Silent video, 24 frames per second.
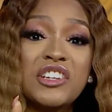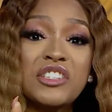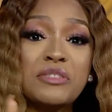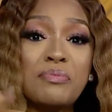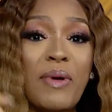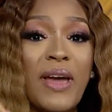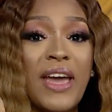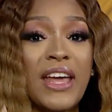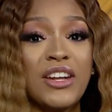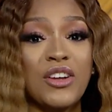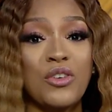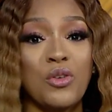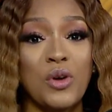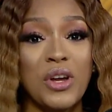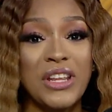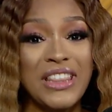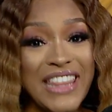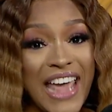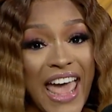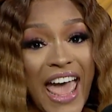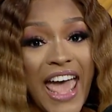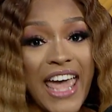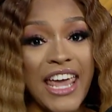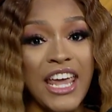expanded on
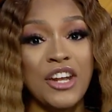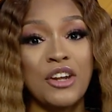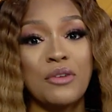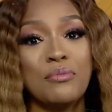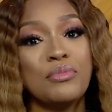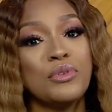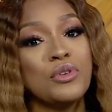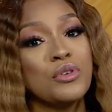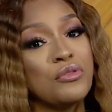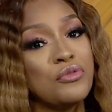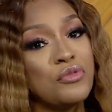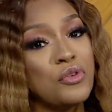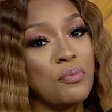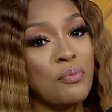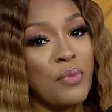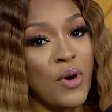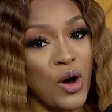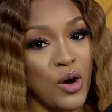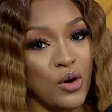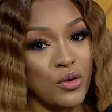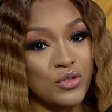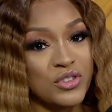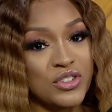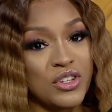that in a beautiful
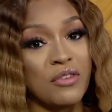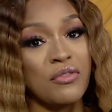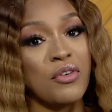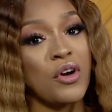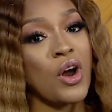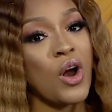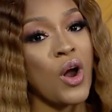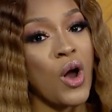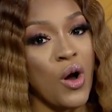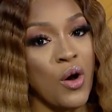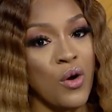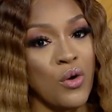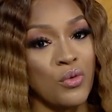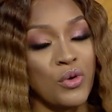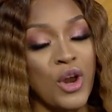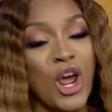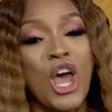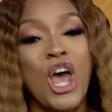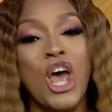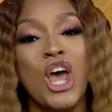post of her own,